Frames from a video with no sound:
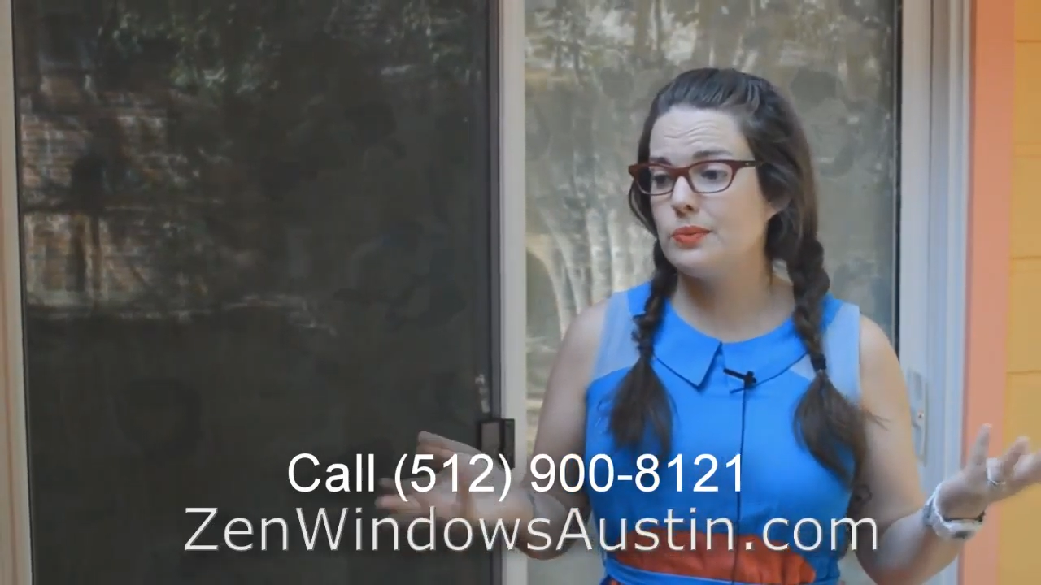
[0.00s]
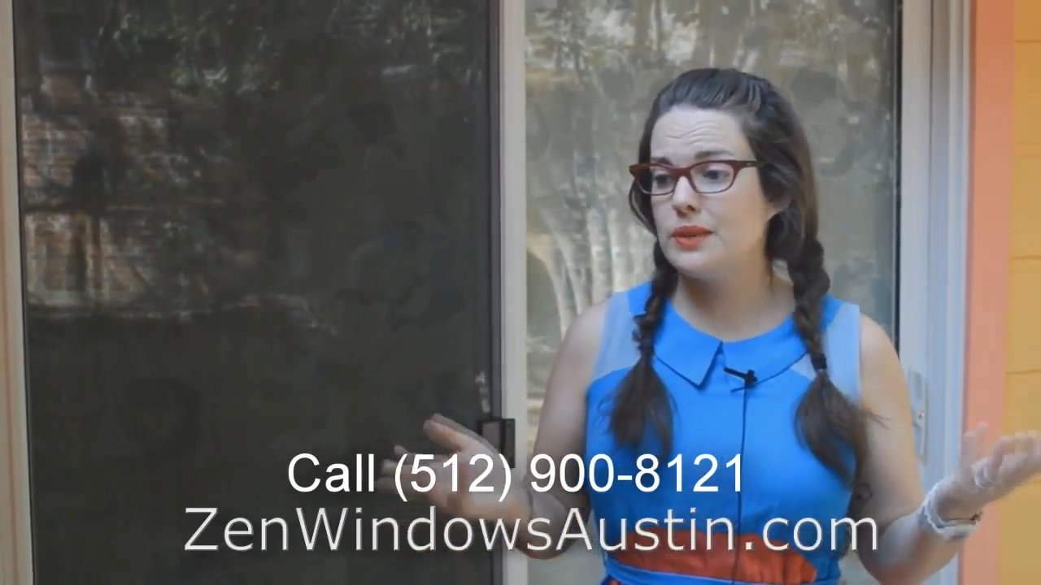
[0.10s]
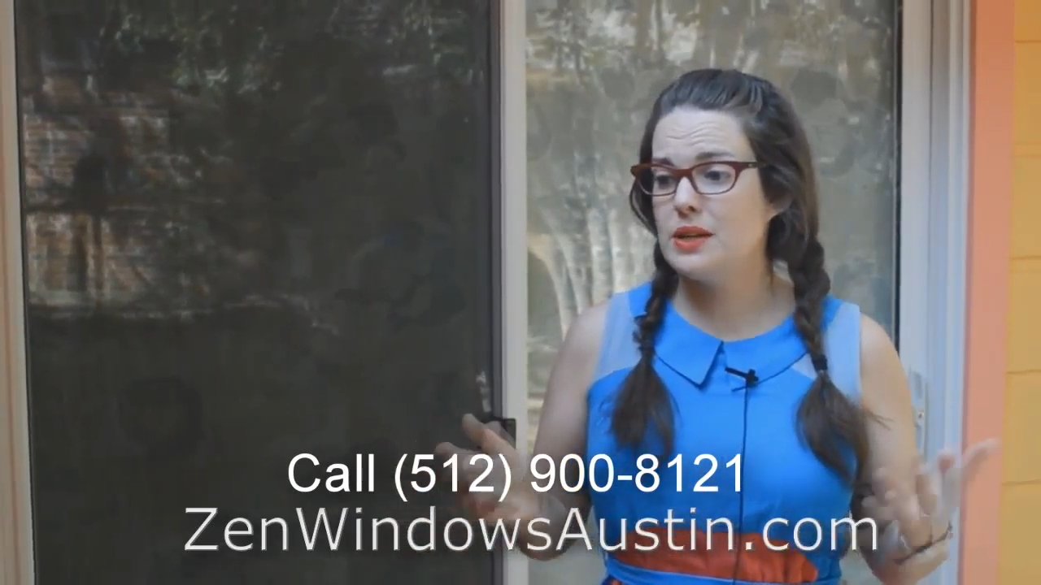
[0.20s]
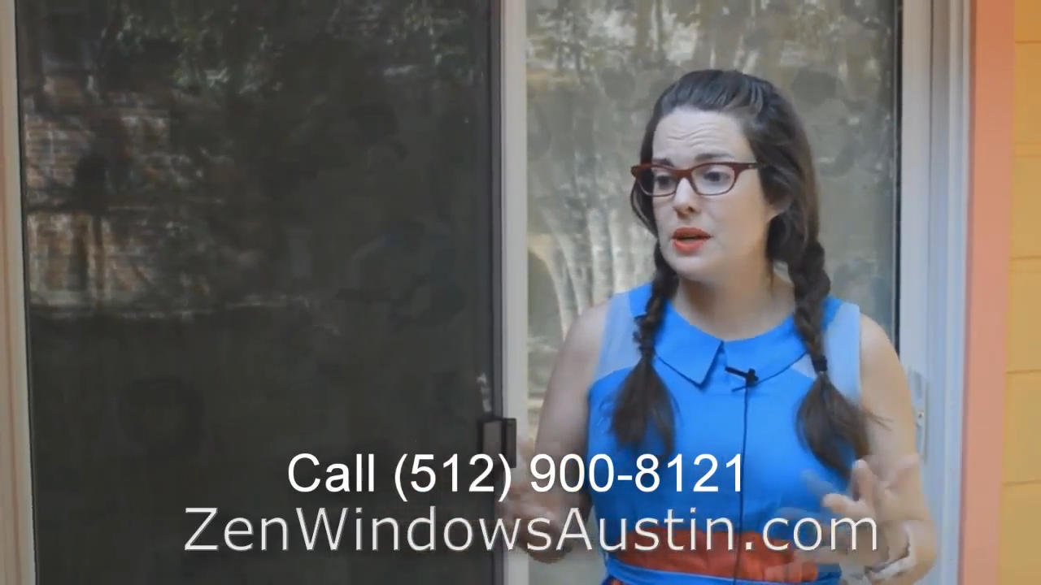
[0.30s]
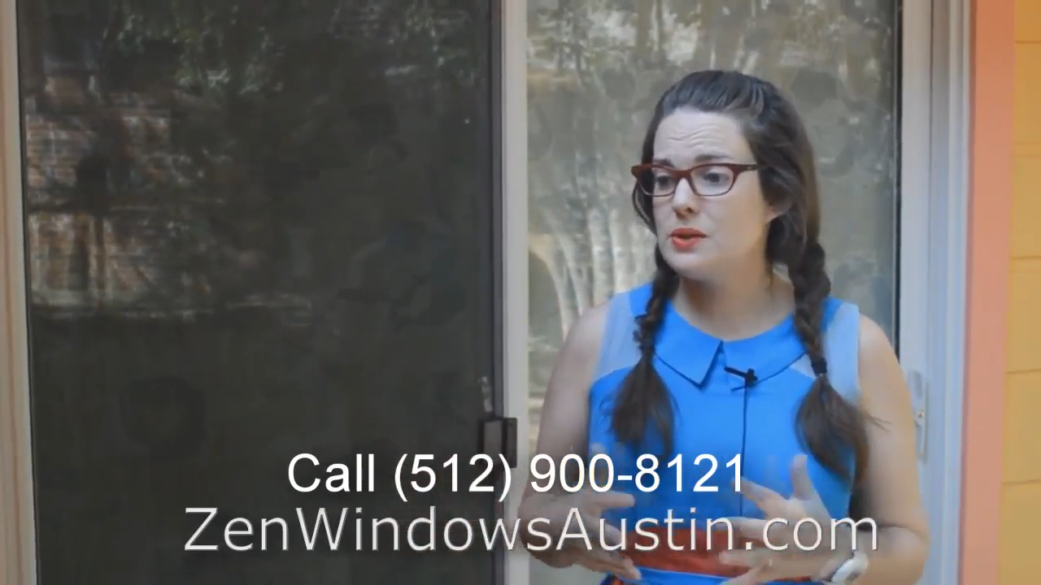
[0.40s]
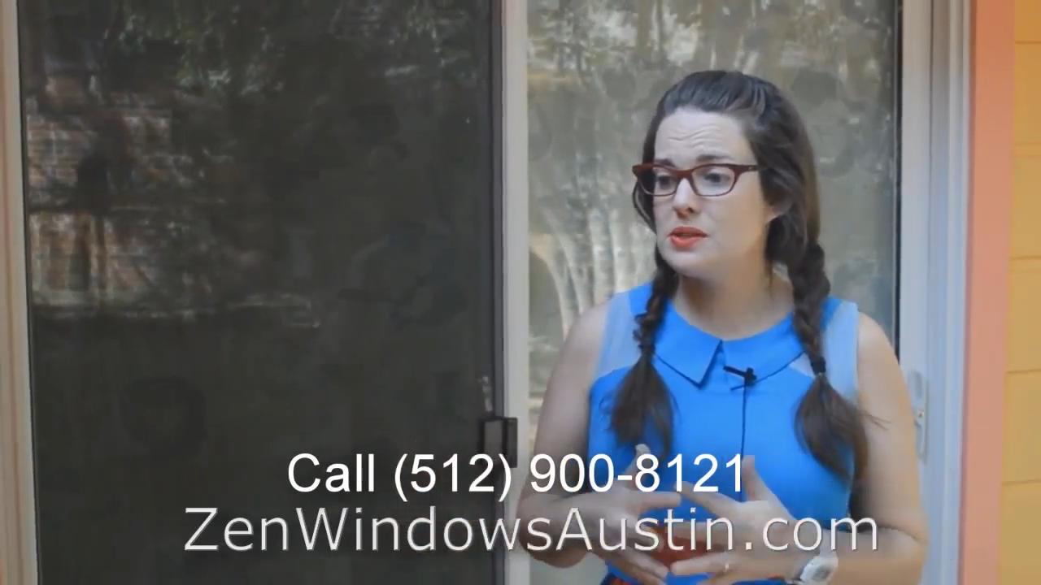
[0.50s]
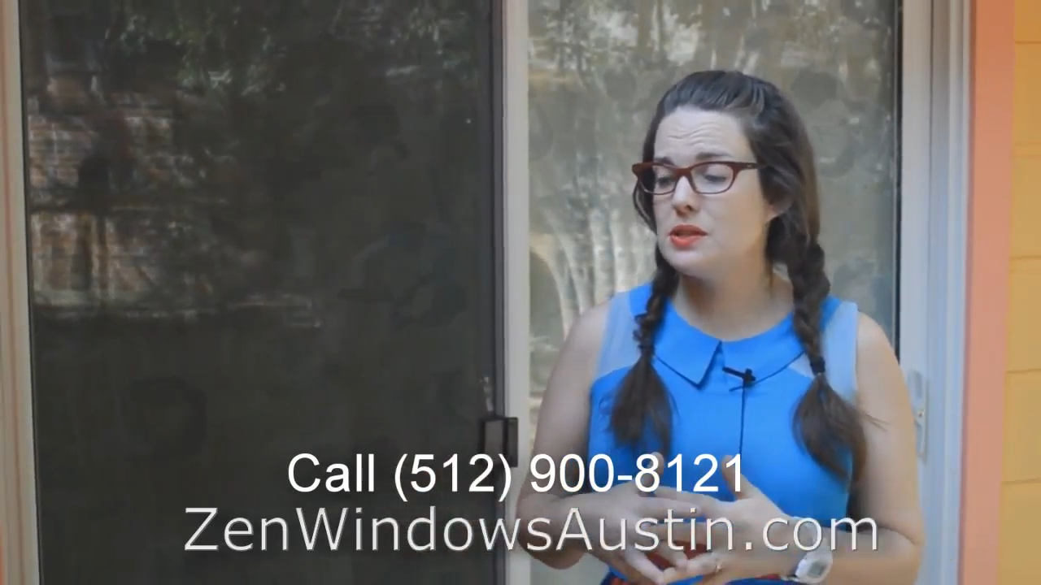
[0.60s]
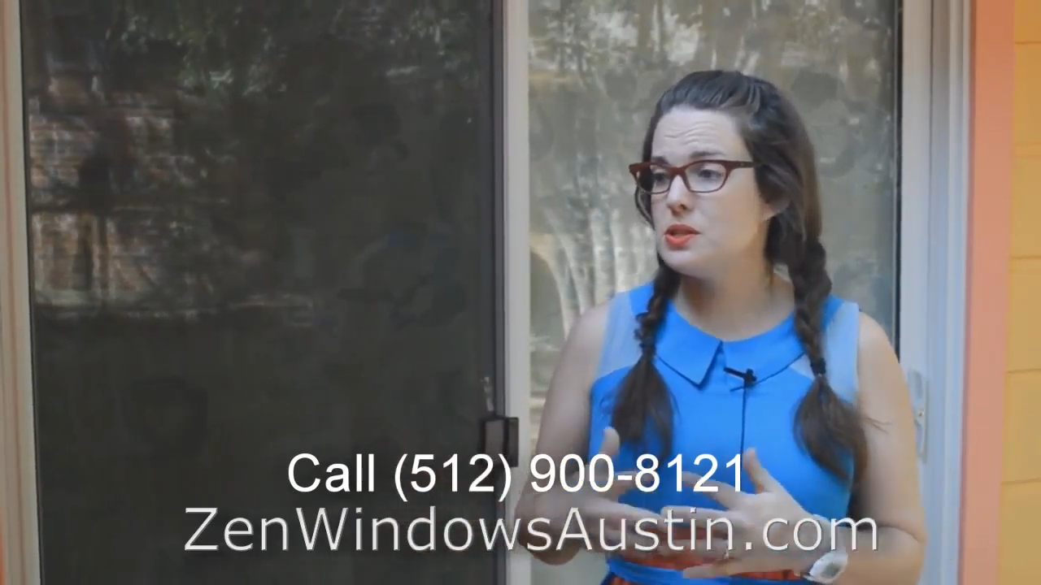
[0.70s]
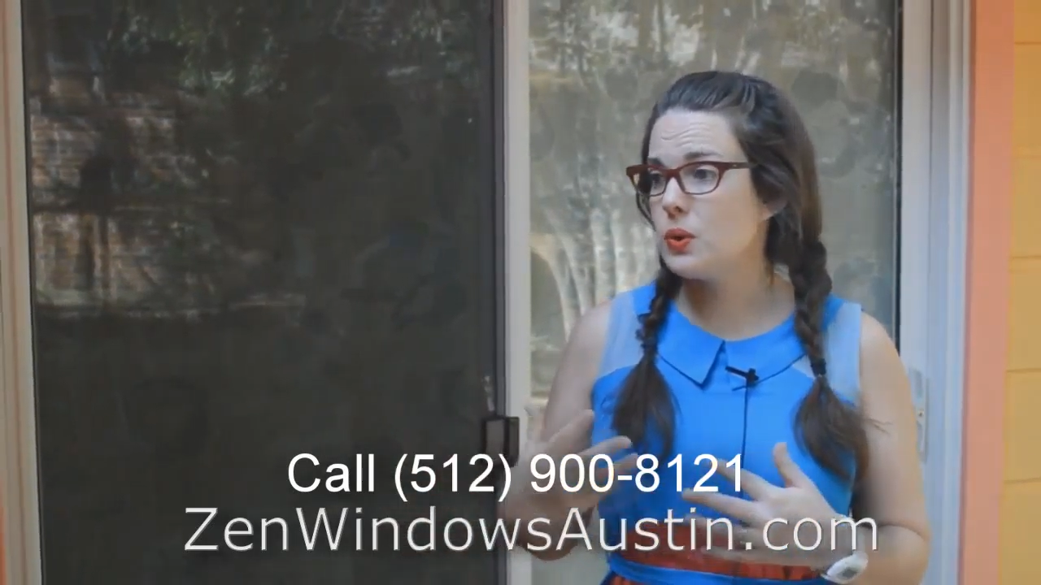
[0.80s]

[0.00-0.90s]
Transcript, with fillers: the windows and the